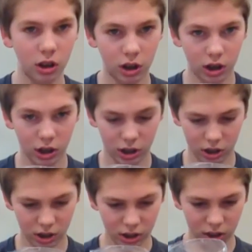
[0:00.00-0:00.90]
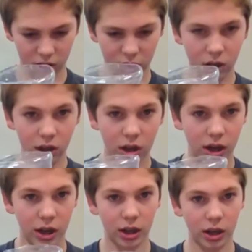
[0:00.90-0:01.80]
on.
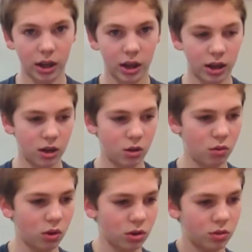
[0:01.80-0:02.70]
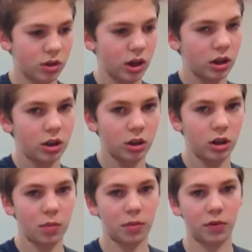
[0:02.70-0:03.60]
And then you want to take your
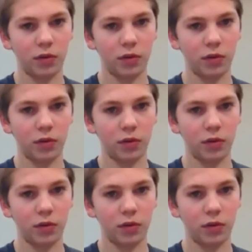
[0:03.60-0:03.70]
cup of